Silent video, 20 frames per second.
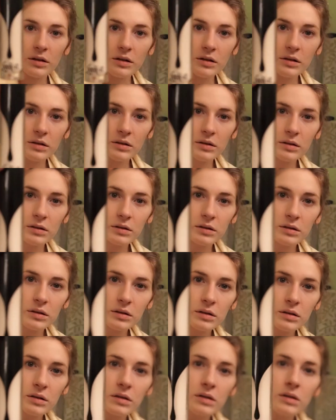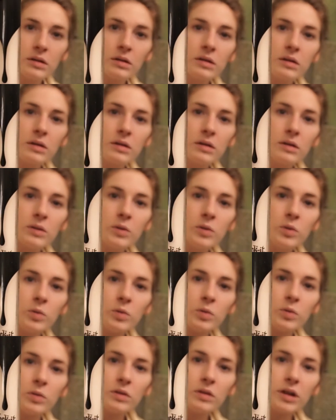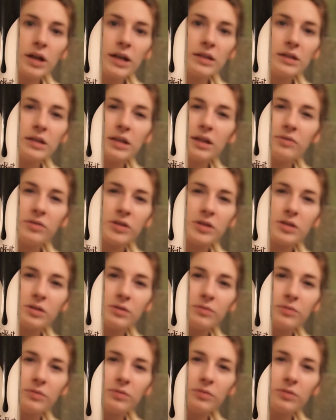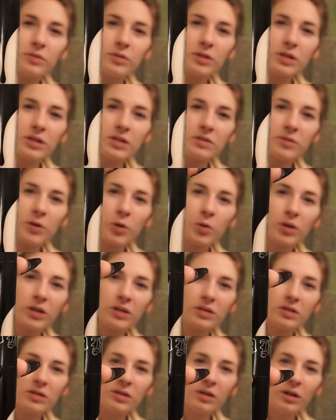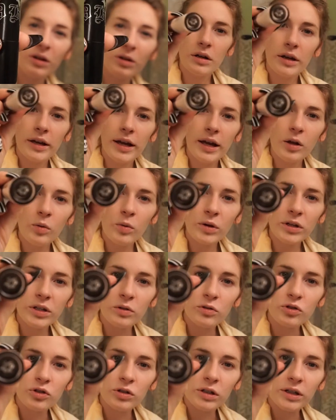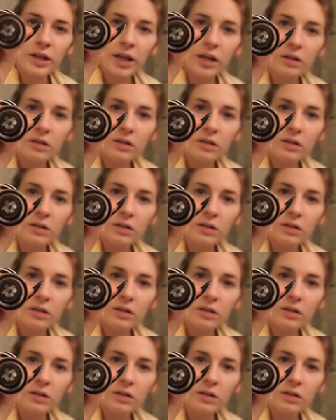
So next, we're doing the same Kat Von D Lockit, but it's the concealer. L1 neutral again.